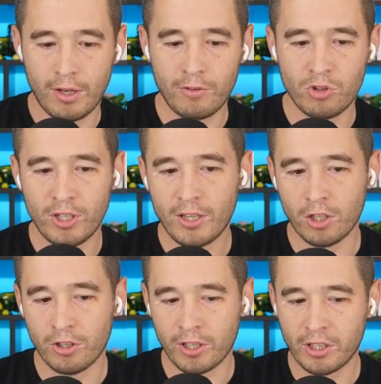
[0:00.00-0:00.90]
you seen anything
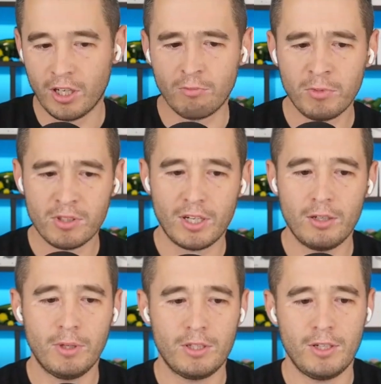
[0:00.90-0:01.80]
on like the government
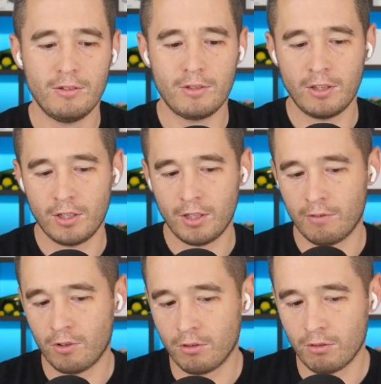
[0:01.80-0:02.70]
side by chance? Anything
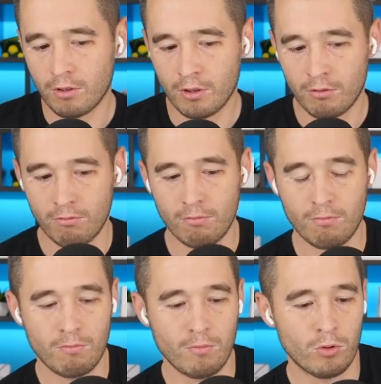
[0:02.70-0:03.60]
kind of on
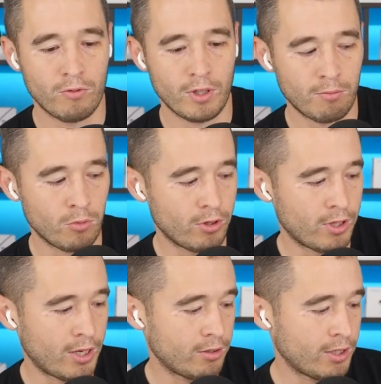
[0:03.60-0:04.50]
more of
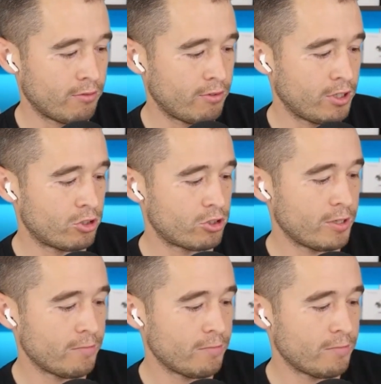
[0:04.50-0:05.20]
that kind of industry?